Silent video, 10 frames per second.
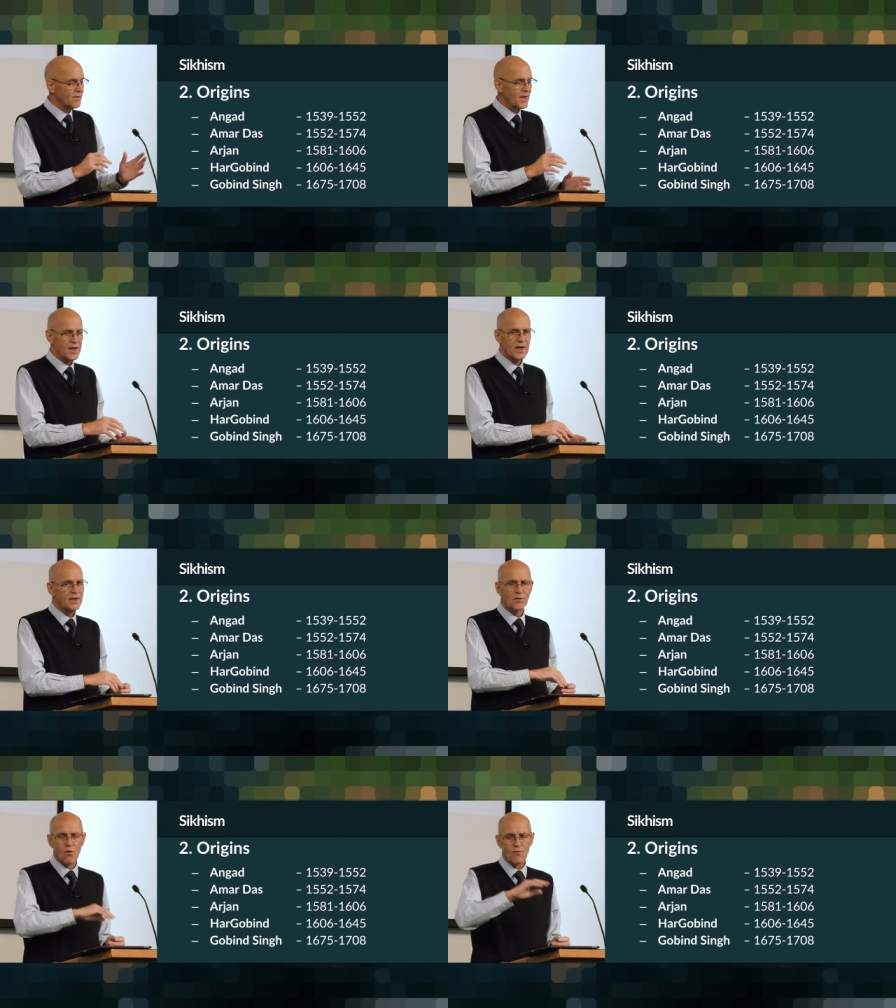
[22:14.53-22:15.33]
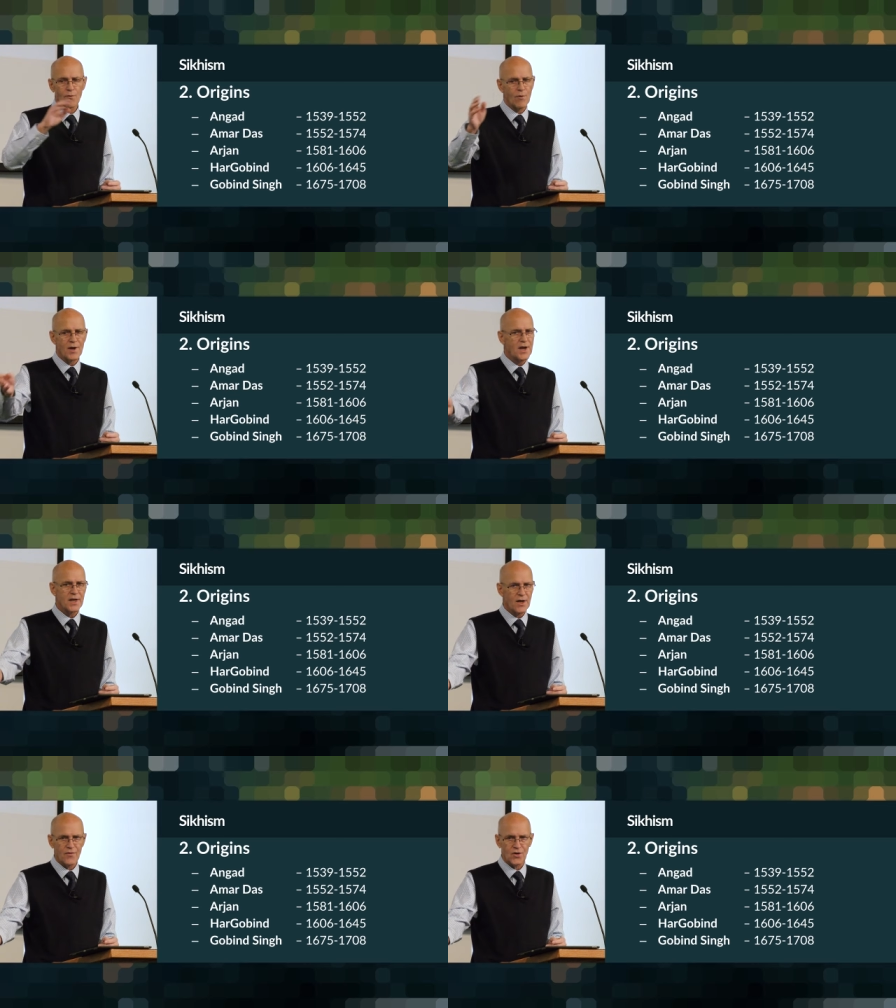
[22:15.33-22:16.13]
They didn't overrun
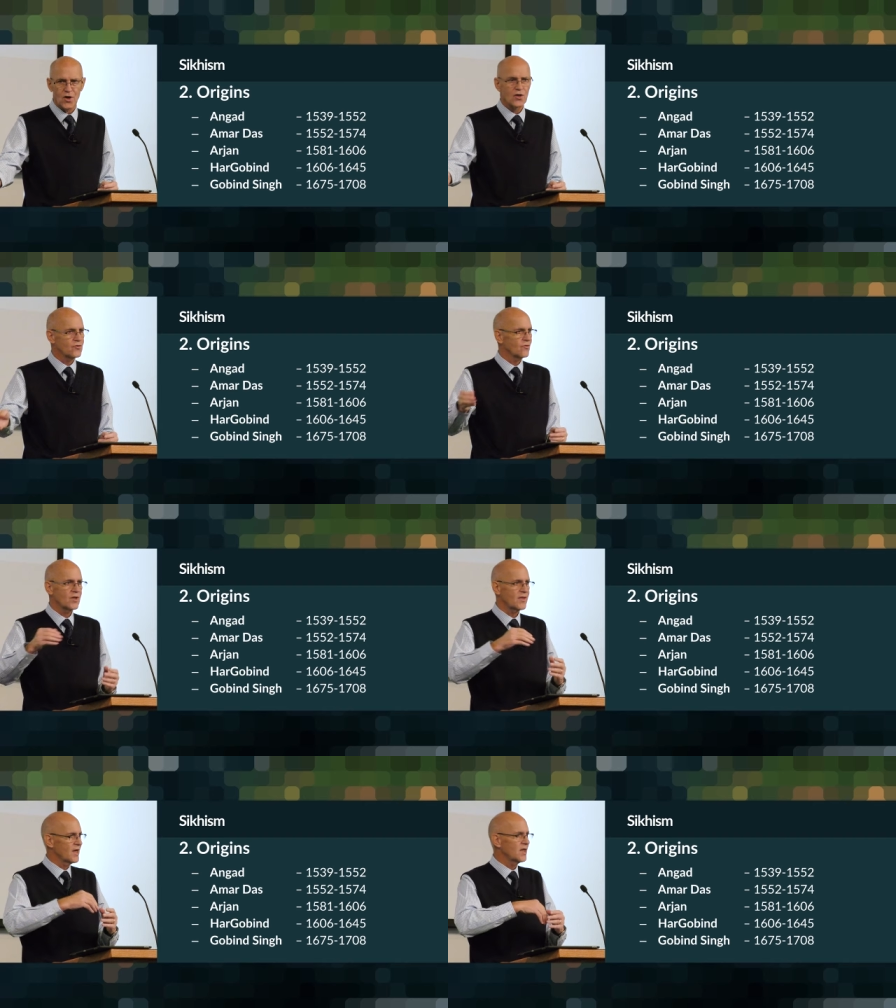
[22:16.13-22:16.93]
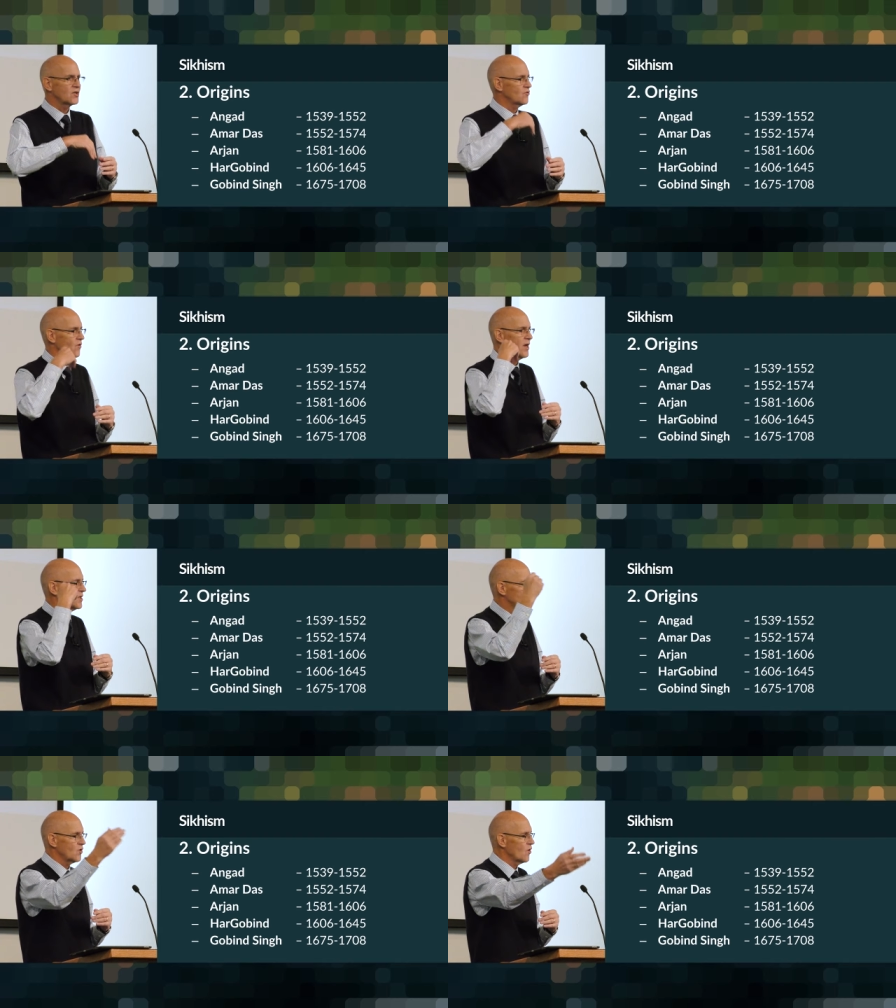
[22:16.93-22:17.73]
any other country. They didn't try
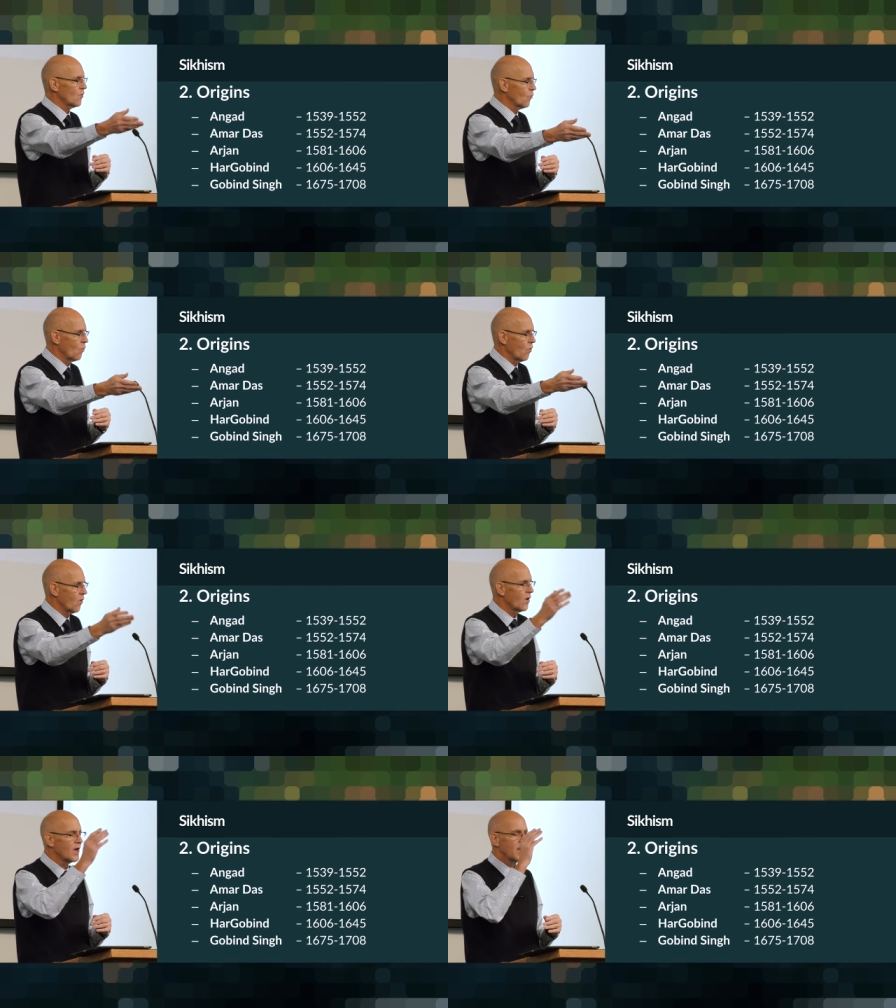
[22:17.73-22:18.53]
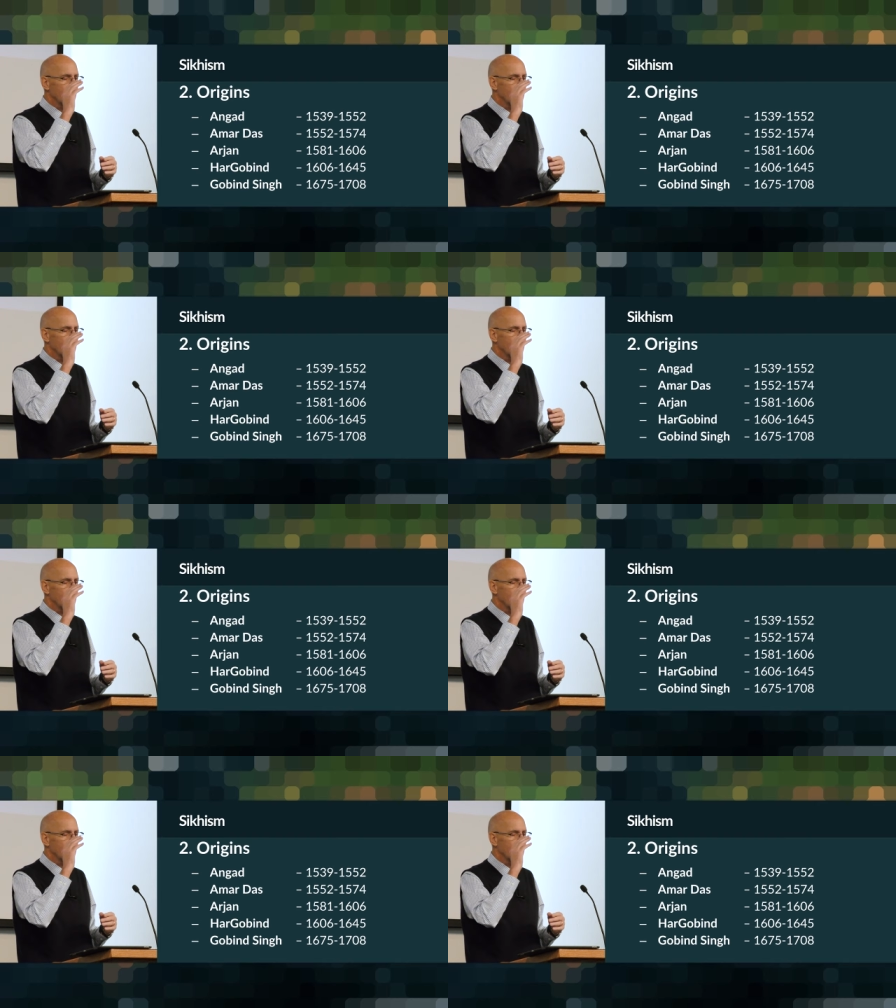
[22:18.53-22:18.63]
to start a war.